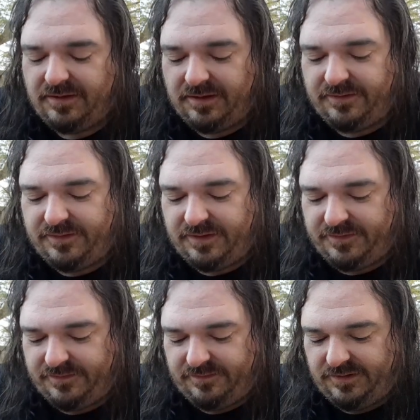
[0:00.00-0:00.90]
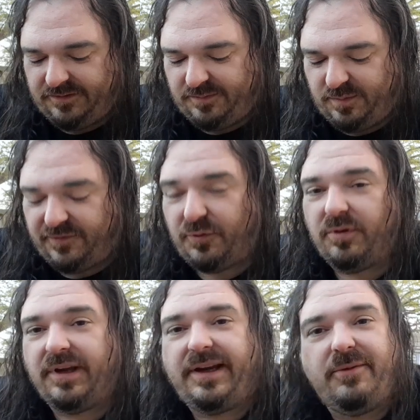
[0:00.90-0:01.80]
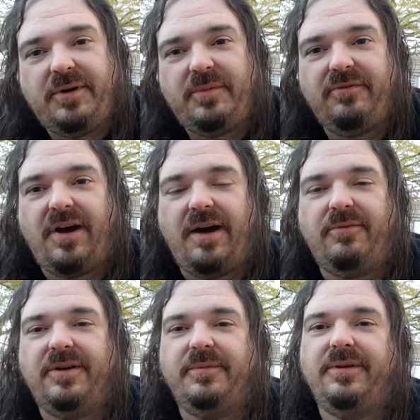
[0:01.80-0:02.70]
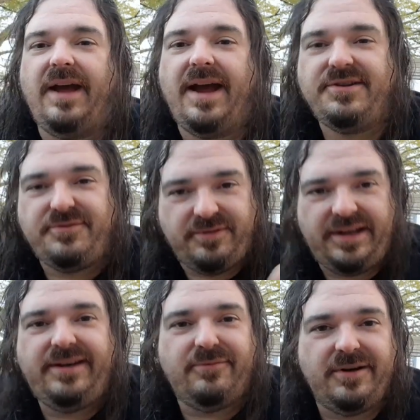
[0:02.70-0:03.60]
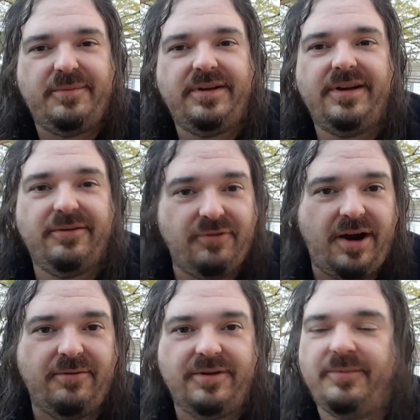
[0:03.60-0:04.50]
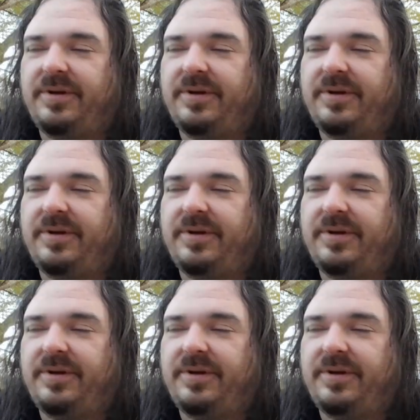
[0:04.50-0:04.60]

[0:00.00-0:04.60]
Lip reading: If before lean with me, rock with me. As you lean with me and rock with